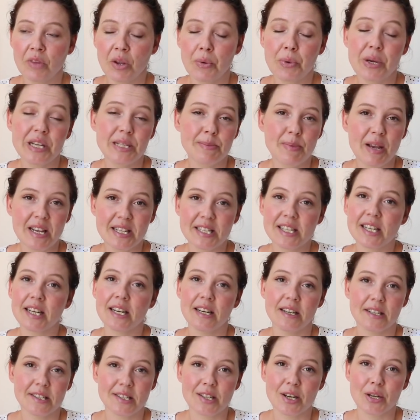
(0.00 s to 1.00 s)
he's
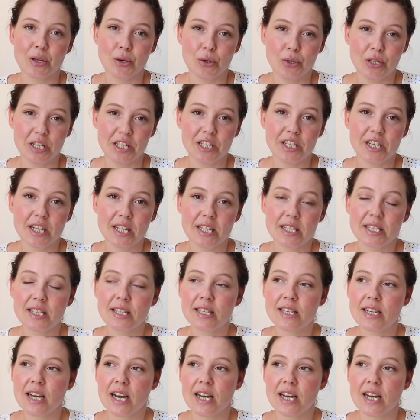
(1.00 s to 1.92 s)
basically a psychologist,